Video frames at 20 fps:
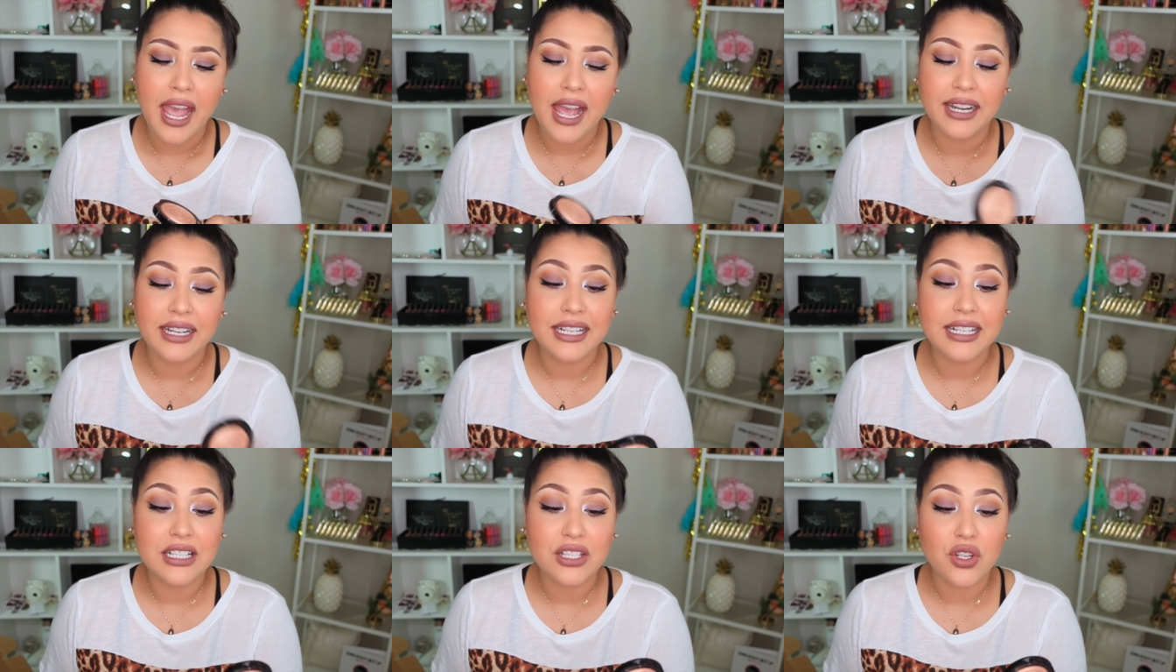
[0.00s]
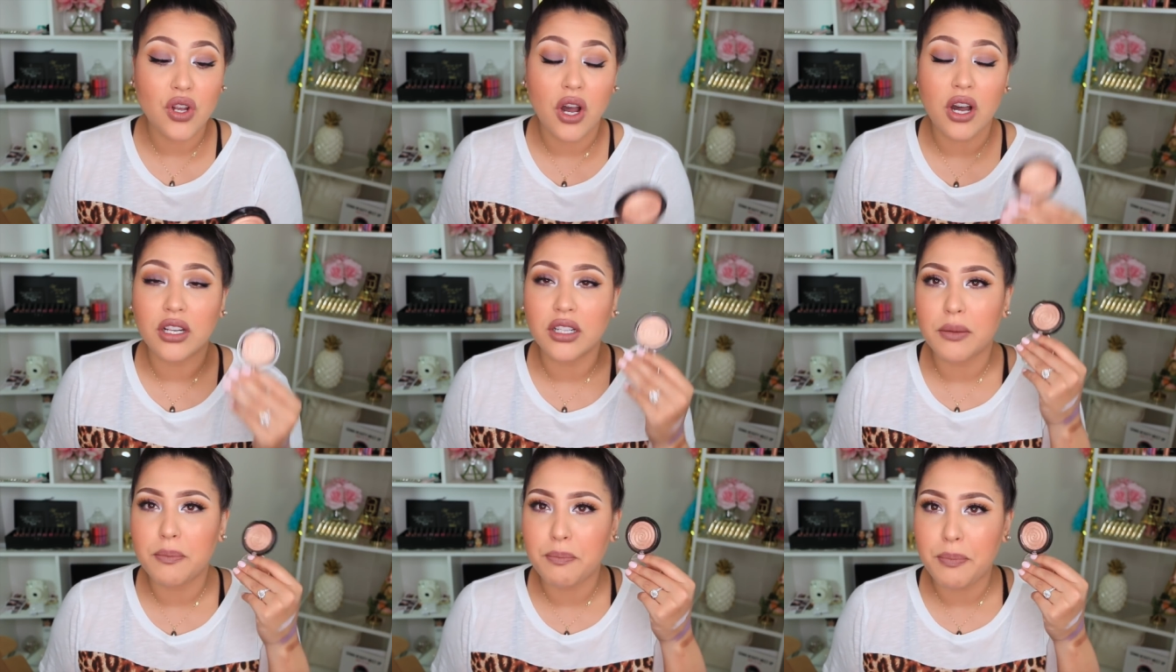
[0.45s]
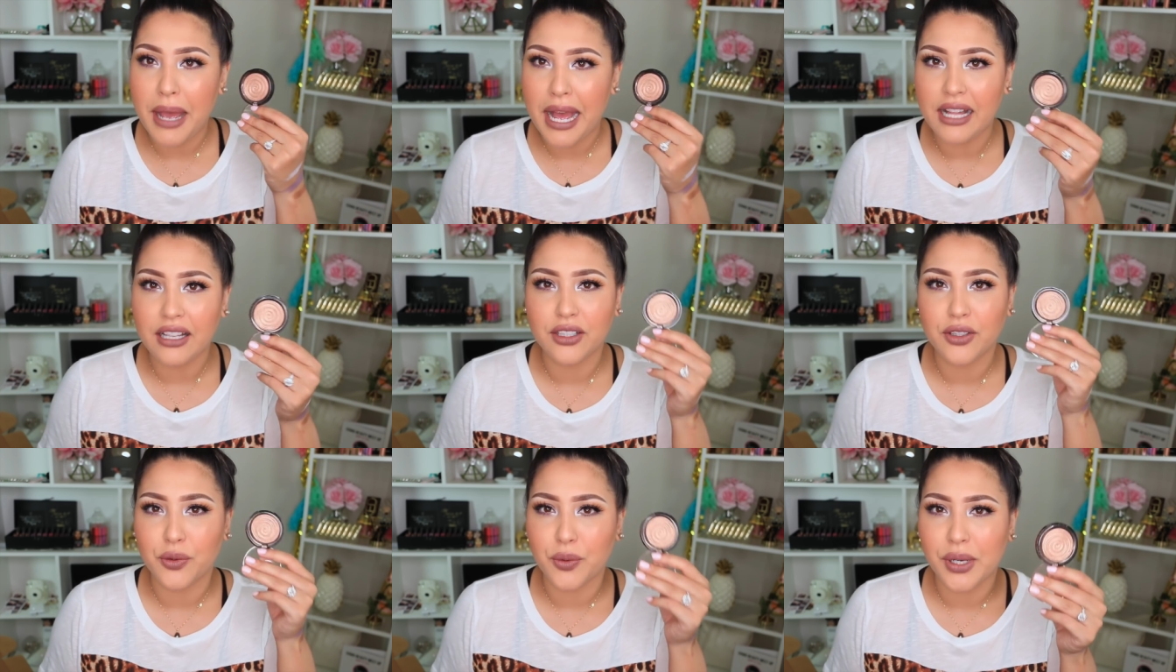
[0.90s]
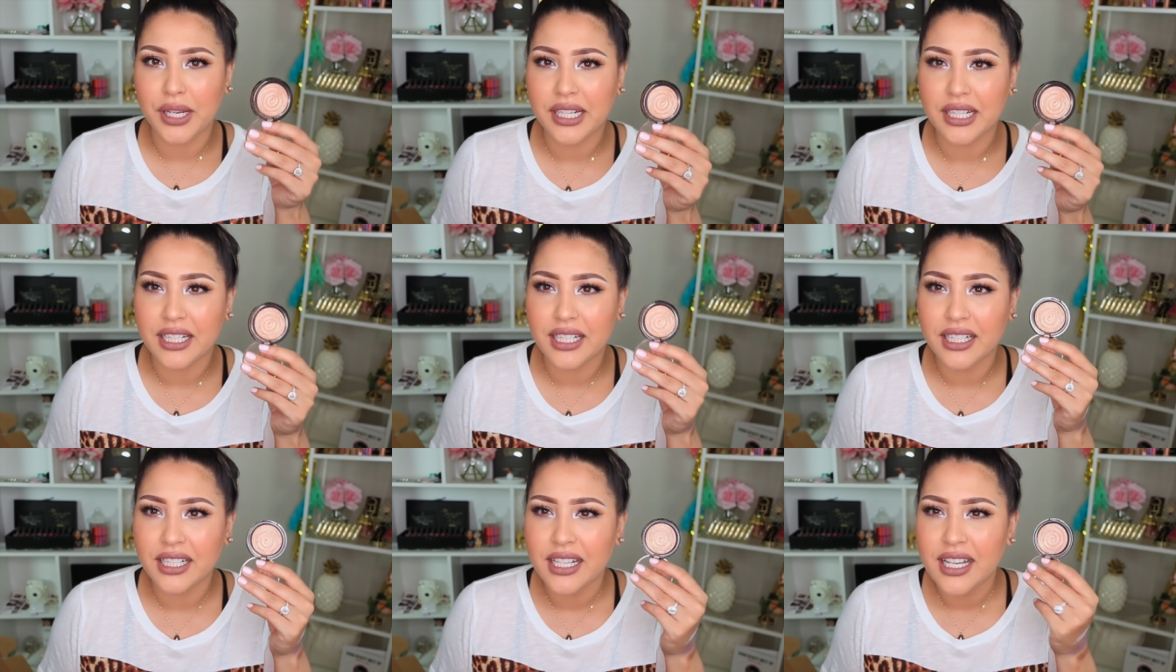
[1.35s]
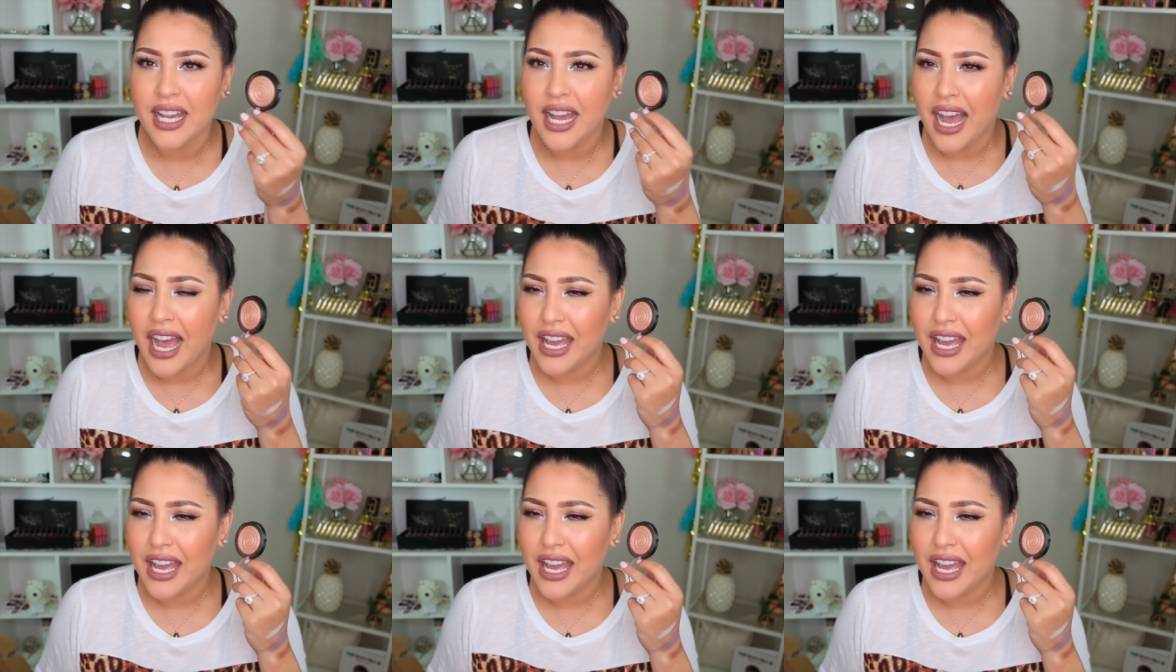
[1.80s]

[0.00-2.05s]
and it is called Ballerina.